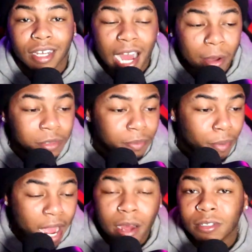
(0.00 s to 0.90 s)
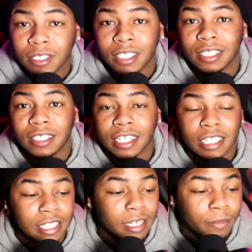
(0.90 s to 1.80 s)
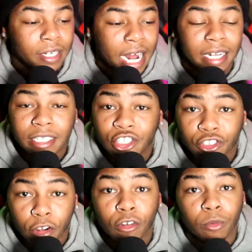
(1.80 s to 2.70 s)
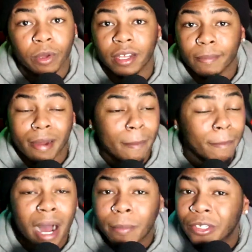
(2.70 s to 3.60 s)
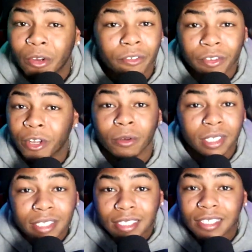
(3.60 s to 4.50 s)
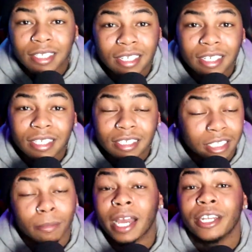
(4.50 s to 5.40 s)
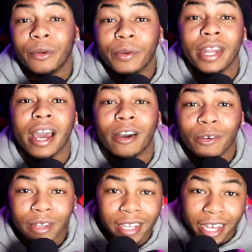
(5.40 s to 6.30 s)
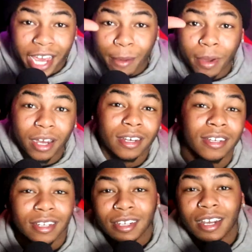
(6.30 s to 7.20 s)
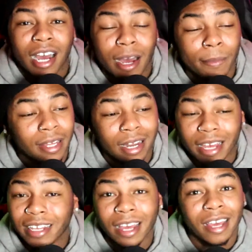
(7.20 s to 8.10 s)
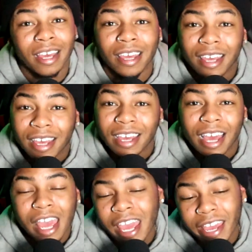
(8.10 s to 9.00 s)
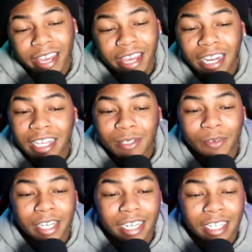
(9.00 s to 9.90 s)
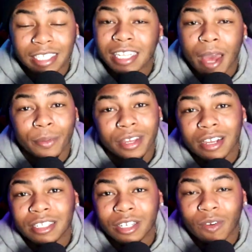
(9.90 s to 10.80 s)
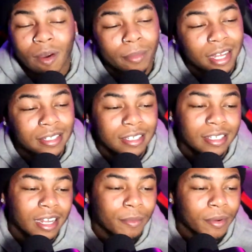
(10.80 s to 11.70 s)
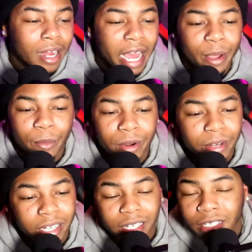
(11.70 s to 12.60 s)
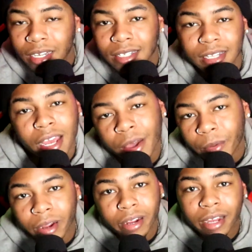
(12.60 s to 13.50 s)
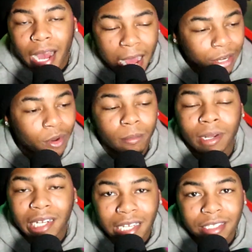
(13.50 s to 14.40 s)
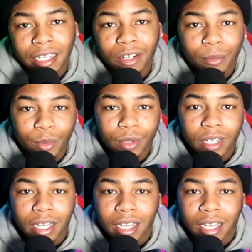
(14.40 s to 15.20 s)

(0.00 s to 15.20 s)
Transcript: I was bound to this. This is something that I struggle with. My mama don't even know this. She might know it now. Hey, mom. I mean, like, hey, it is what it is. This happened years ago. I'm 19 now, bro. I ain't worried. You know what I'm saying? I ain't worried. I know I'm not like that no more.